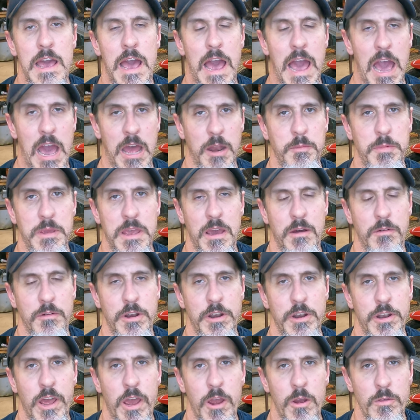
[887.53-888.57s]
I'd be able
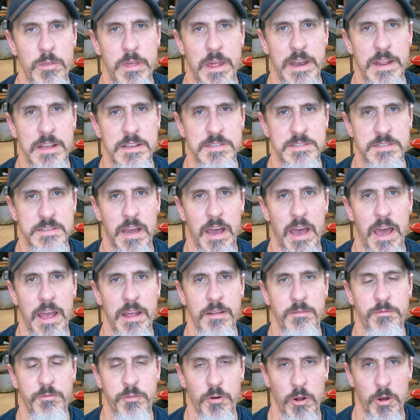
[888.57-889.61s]
to know that it's
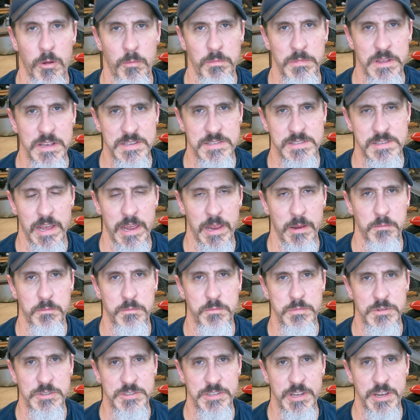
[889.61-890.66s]
not from this same
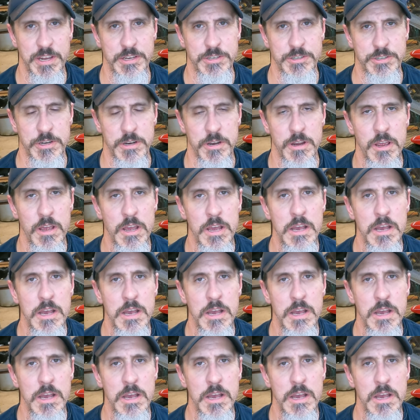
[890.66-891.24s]
procedure.